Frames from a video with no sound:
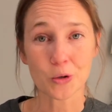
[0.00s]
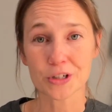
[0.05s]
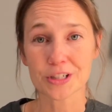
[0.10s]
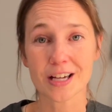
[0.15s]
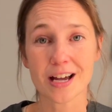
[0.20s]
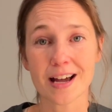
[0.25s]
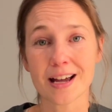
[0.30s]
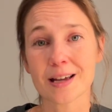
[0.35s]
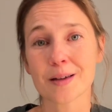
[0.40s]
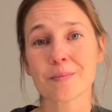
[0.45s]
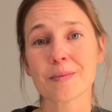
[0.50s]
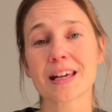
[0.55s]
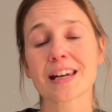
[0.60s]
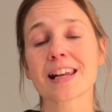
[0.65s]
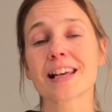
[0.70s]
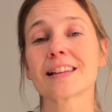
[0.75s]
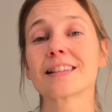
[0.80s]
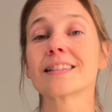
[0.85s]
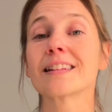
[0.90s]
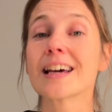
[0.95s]
time and
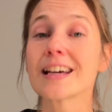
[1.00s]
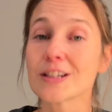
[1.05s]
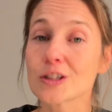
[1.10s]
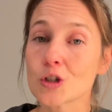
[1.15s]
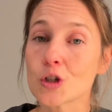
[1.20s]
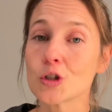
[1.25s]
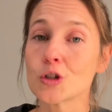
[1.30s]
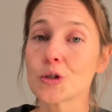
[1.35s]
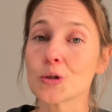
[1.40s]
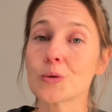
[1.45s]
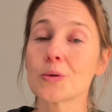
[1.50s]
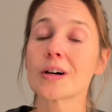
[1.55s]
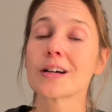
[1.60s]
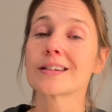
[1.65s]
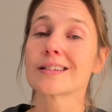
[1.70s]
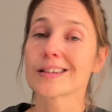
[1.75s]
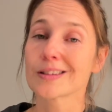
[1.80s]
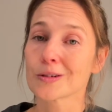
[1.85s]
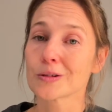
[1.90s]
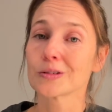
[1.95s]
I'd like to do
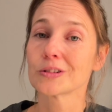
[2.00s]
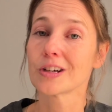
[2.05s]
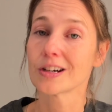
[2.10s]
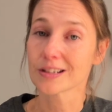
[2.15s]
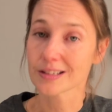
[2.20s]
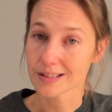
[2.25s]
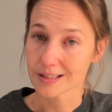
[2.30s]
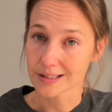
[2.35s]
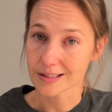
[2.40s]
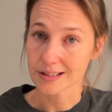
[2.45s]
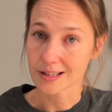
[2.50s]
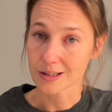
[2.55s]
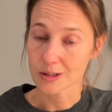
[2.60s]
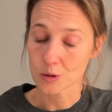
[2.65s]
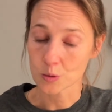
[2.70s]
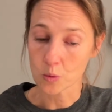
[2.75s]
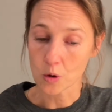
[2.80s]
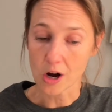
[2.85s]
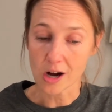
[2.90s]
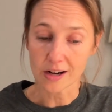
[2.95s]
another long
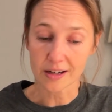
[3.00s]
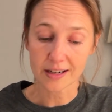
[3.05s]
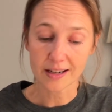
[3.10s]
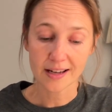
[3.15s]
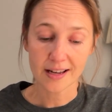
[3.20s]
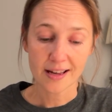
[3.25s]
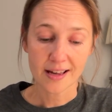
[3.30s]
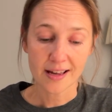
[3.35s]
distance walk.